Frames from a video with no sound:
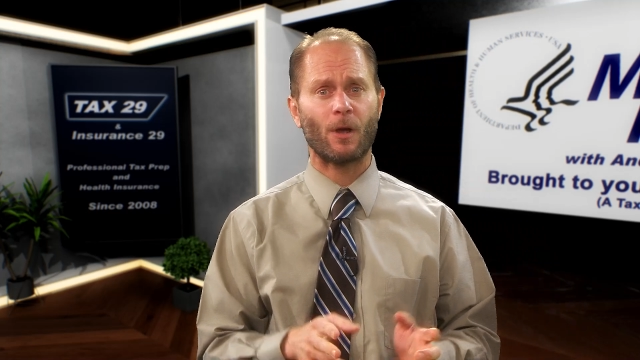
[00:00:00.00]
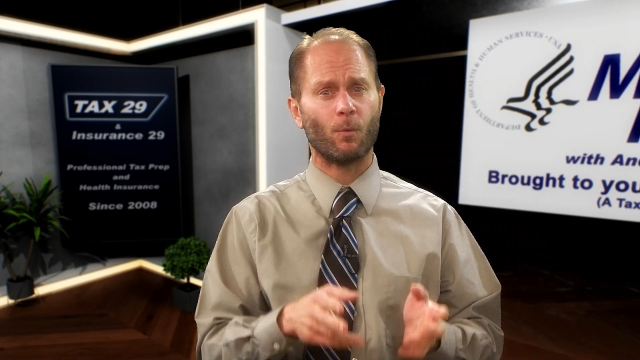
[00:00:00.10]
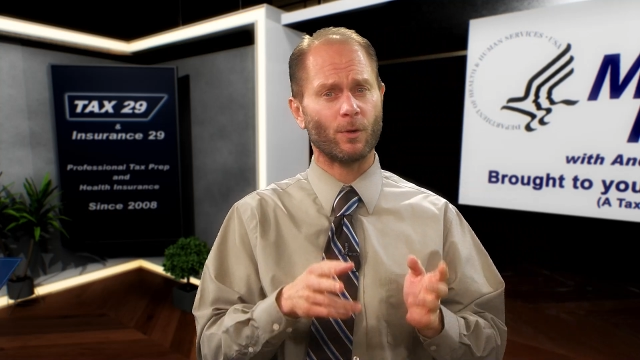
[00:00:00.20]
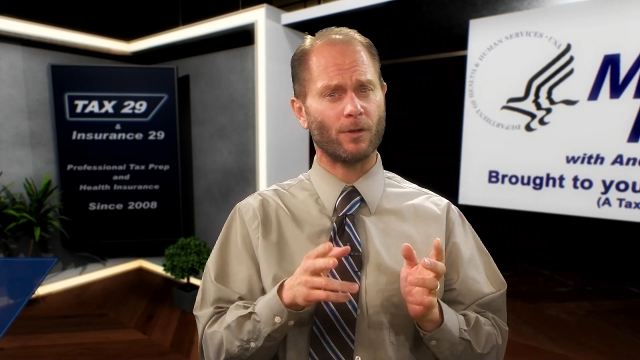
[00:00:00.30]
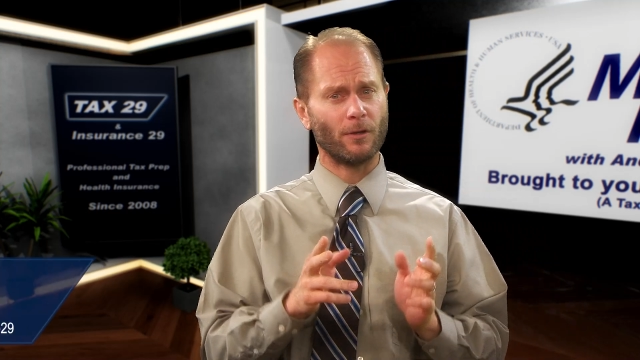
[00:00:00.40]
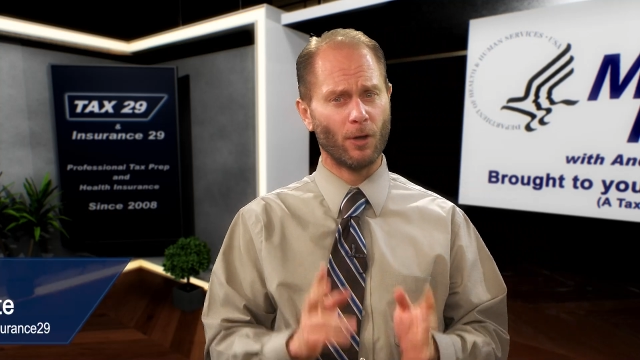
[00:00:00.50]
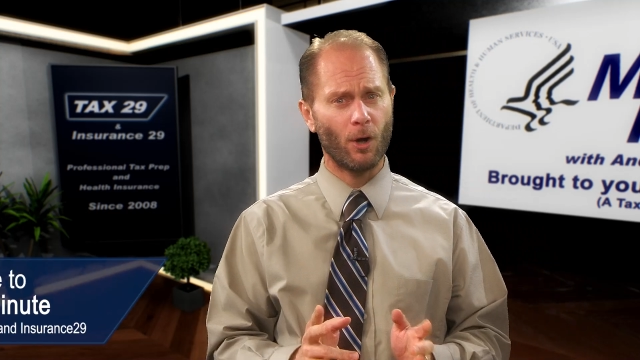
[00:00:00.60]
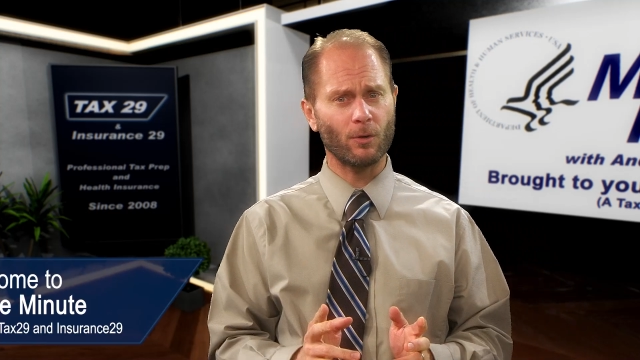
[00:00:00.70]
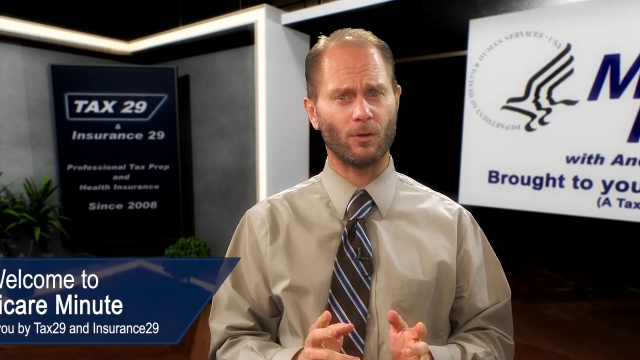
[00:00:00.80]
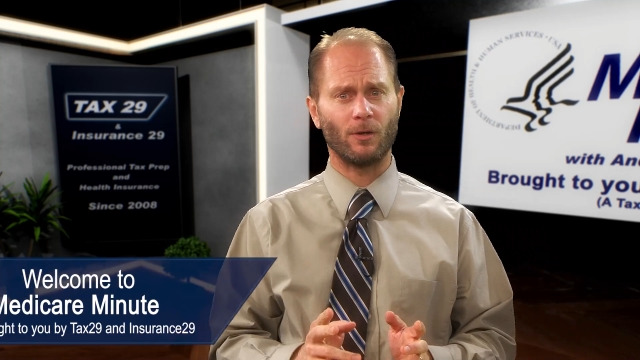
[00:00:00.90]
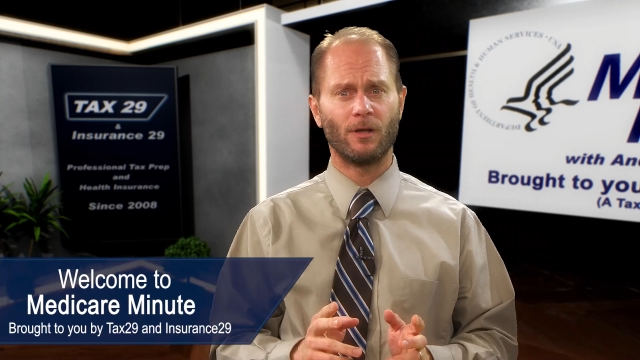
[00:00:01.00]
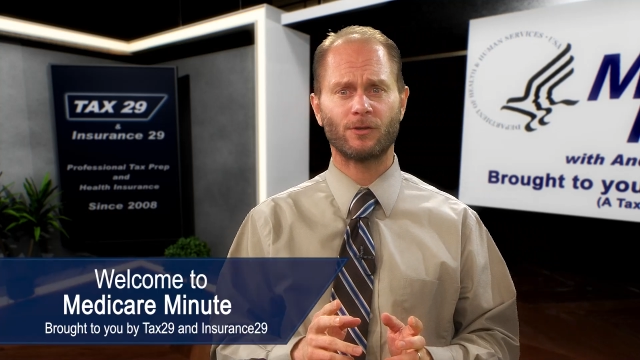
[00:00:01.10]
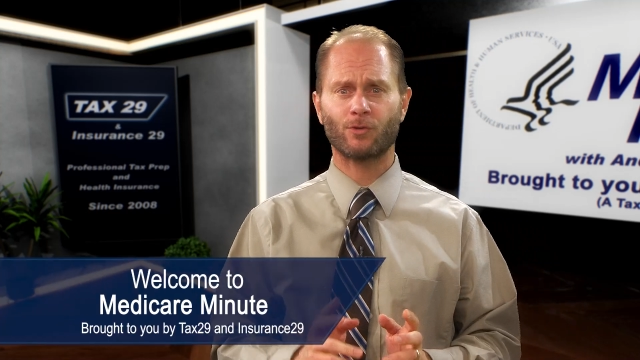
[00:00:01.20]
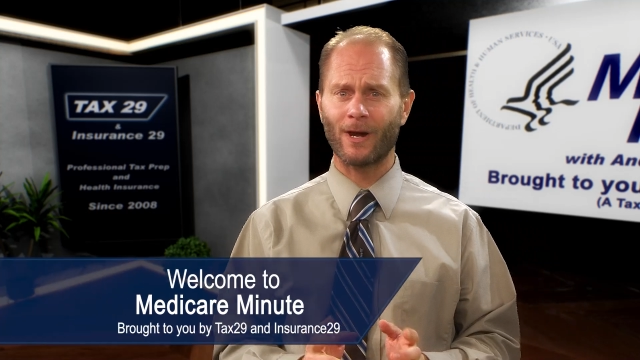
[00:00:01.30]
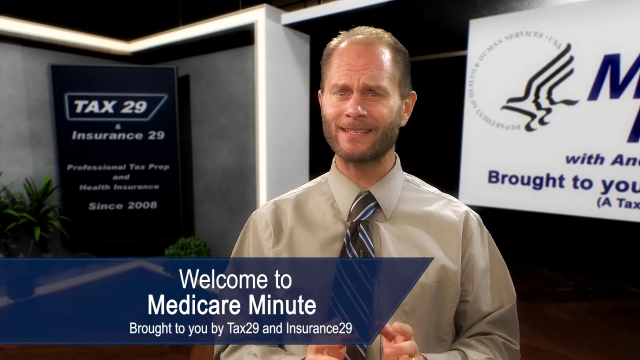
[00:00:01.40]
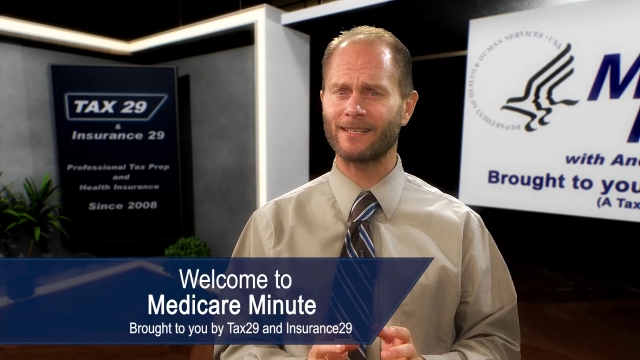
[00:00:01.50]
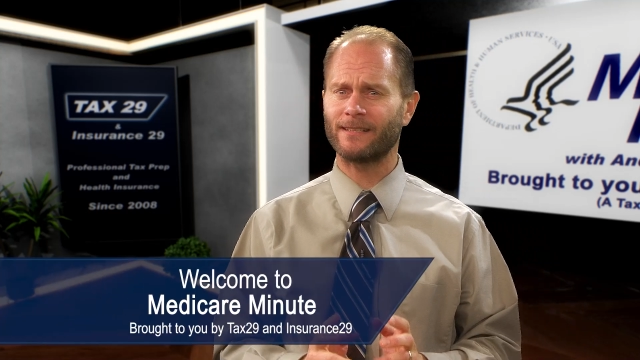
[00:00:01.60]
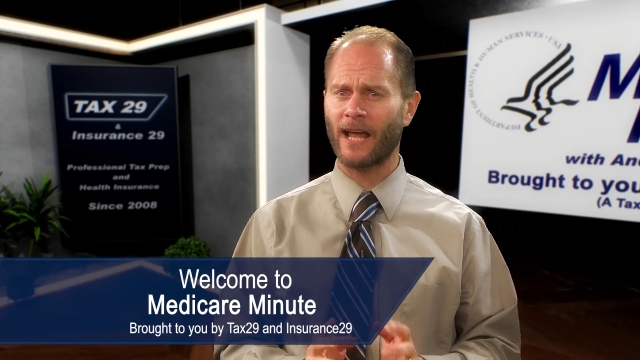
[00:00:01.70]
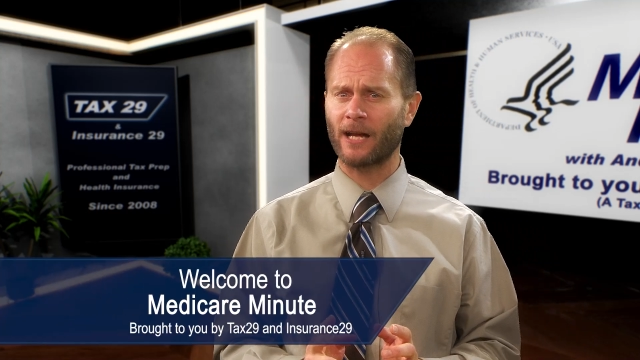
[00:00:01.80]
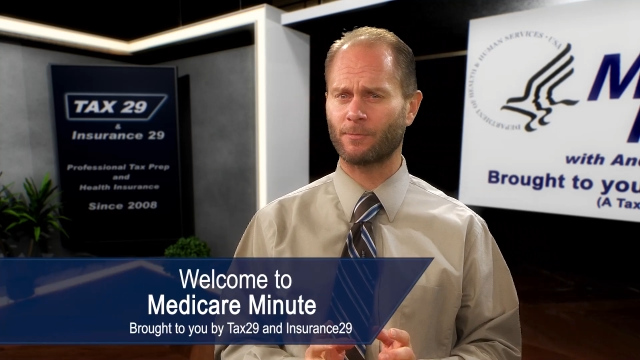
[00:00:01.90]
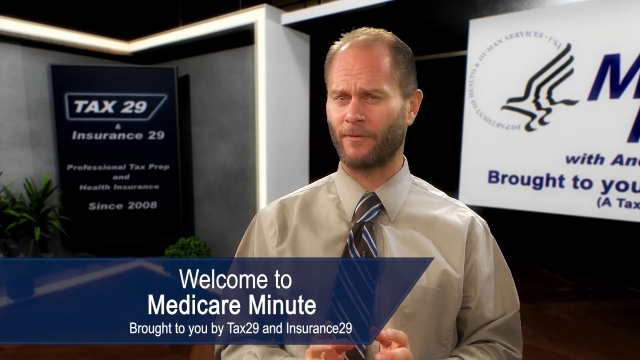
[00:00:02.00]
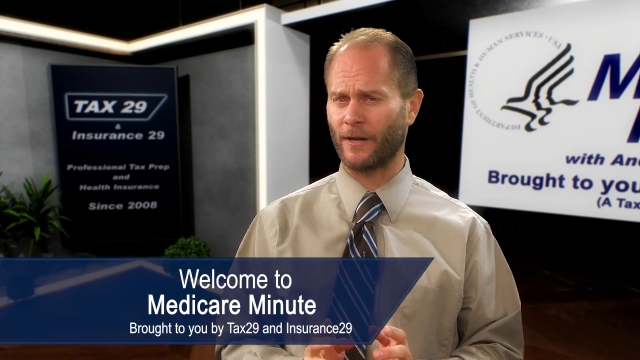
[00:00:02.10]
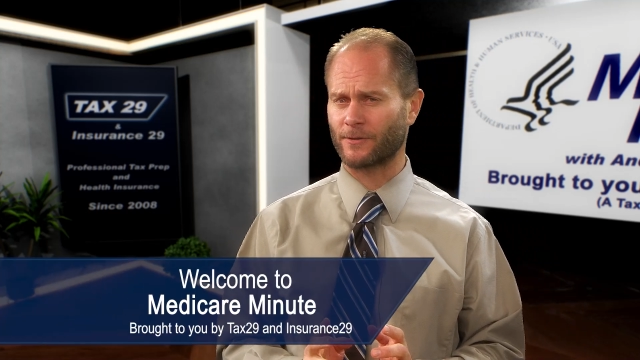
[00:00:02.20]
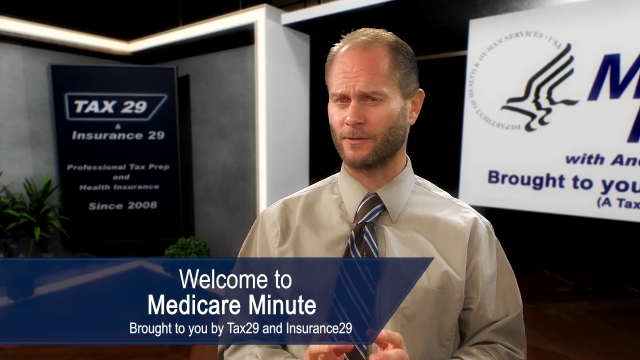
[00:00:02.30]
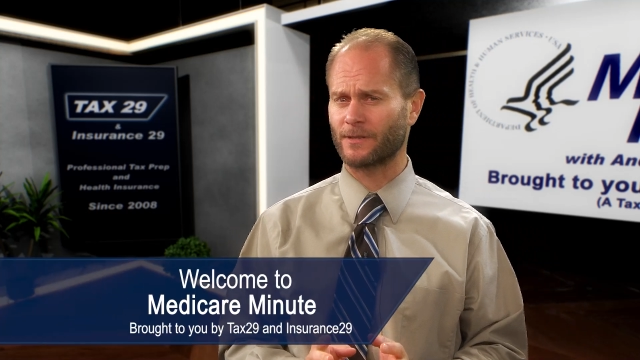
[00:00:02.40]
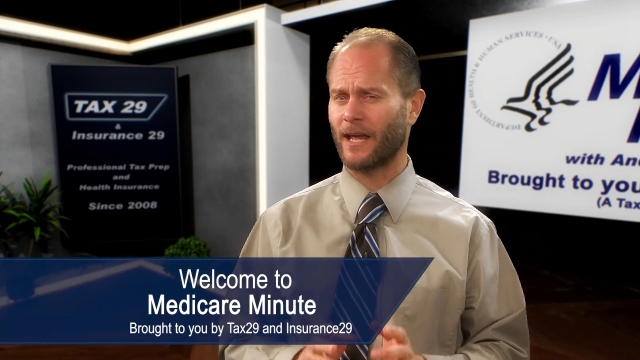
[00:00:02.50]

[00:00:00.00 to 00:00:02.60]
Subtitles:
We're the local, trusted tax professionals